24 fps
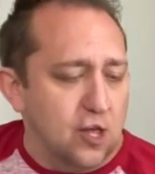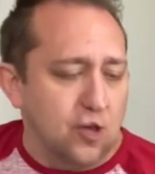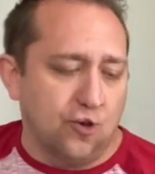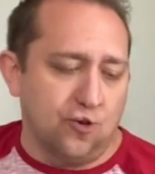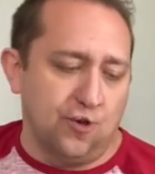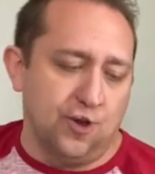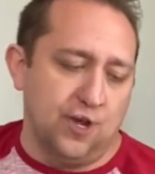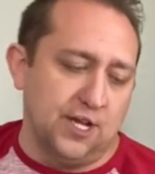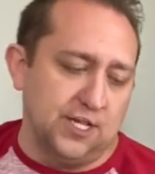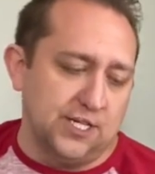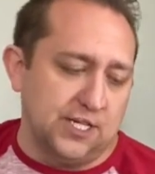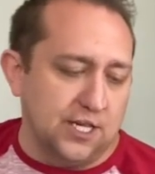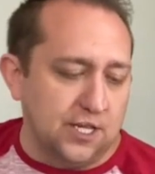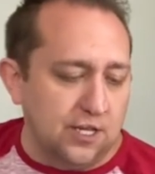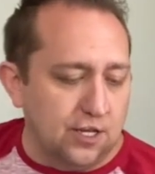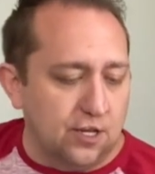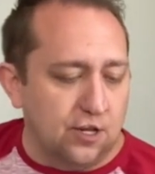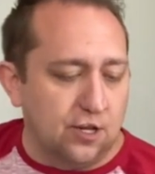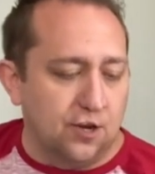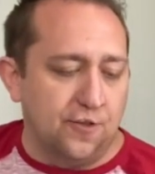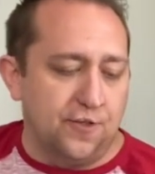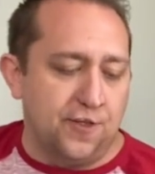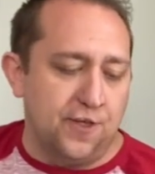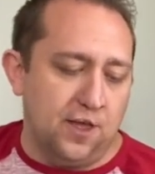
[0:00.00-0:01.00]
Crazy
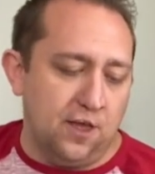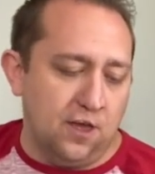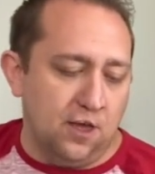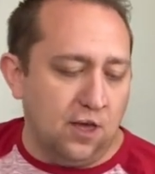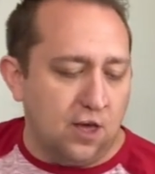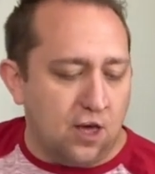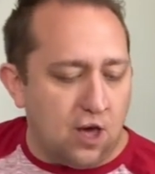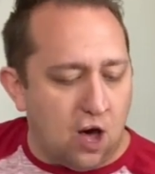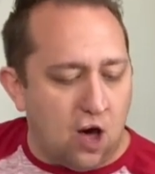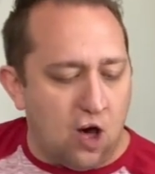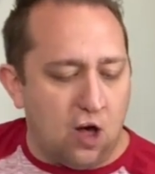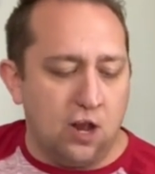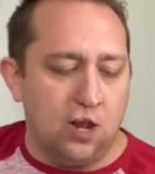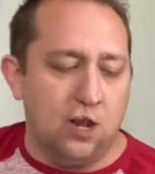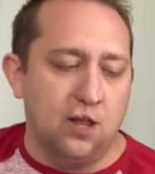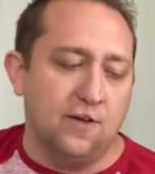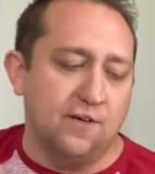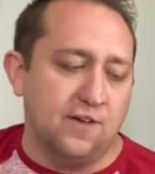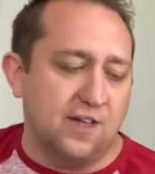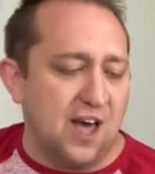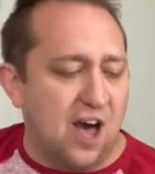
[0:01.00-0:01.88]
little thing called love.